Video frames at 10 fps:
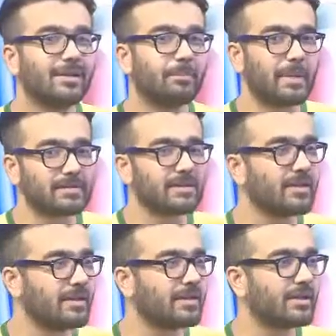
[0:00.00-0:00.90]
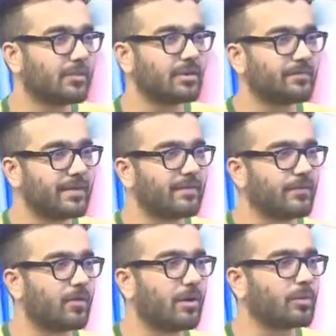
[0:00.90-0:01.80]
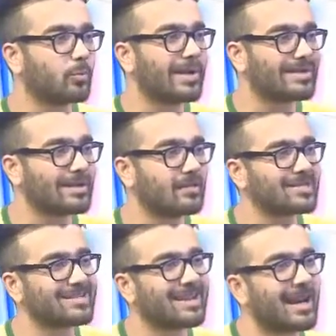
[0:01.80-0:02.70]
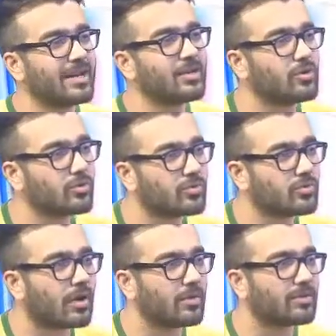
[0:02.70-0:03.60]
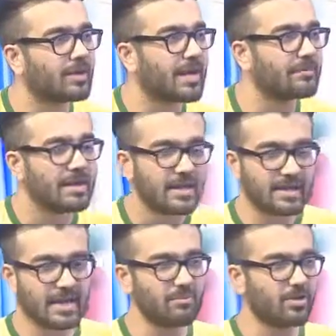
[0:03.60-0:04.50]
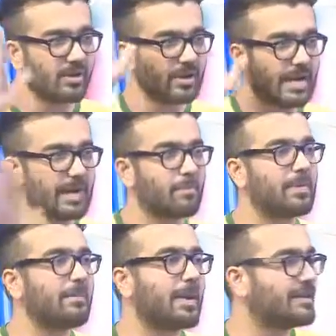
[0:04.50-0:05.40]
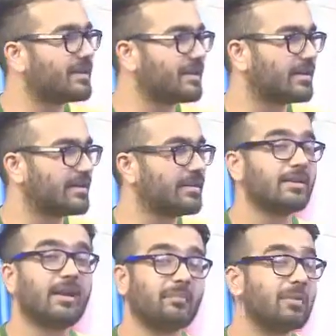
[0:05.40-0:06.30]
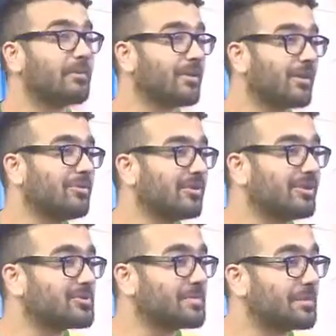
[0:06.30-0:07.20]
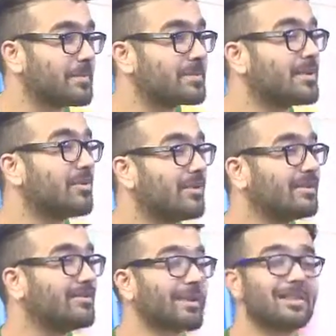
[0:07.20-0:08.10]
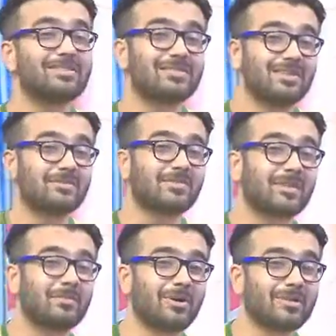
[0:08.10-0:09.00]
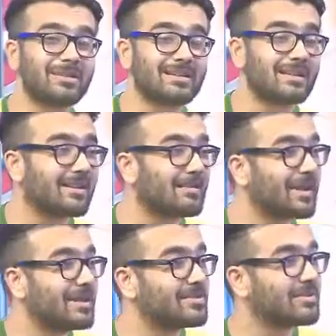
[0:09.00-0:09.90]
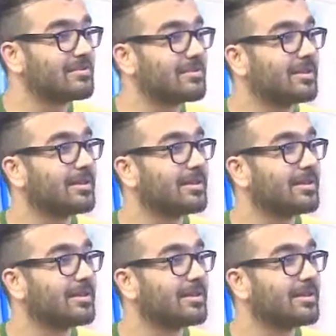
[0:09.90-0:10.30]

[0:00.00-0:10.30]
Basically did what VIII was trying to do throughout the game, came on and implemented it. And people around the newspapers, including the Belgian team, have come out and said that Belgium